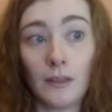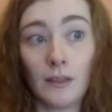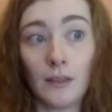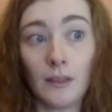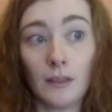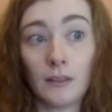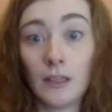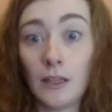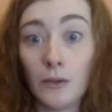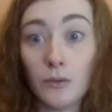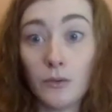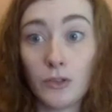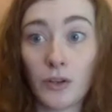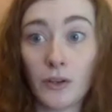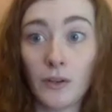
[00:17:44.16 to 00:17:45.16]

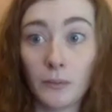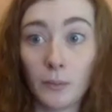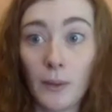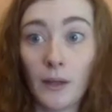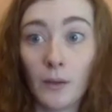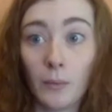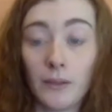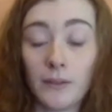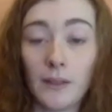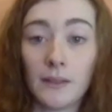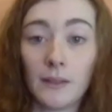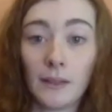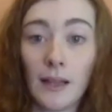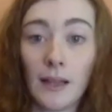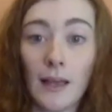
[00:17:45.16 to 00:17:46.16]
inclusion as well
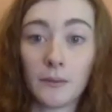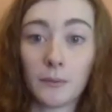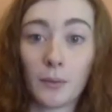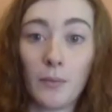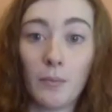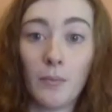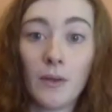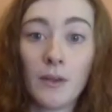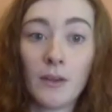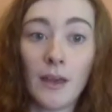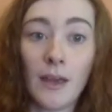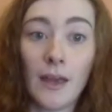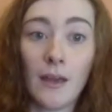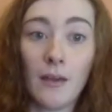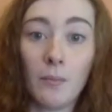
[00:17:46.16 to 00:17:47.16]
within the classroom,
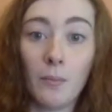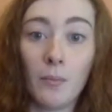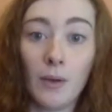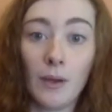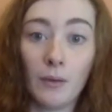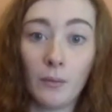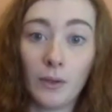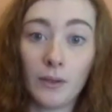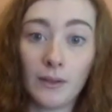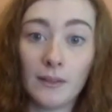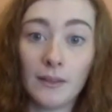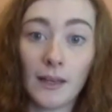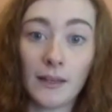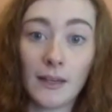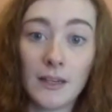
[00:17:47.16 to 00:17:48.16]
and
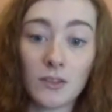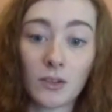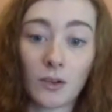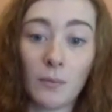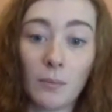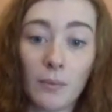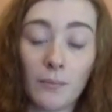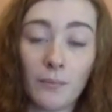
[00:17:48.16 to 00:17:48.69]
within that age group.